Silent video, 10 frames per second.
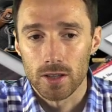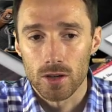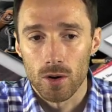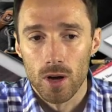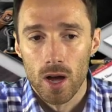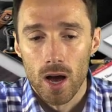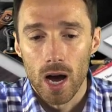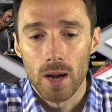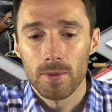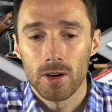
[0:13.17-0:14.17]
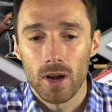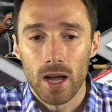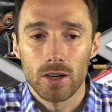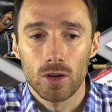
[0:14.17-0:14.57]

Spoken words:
So I'm here at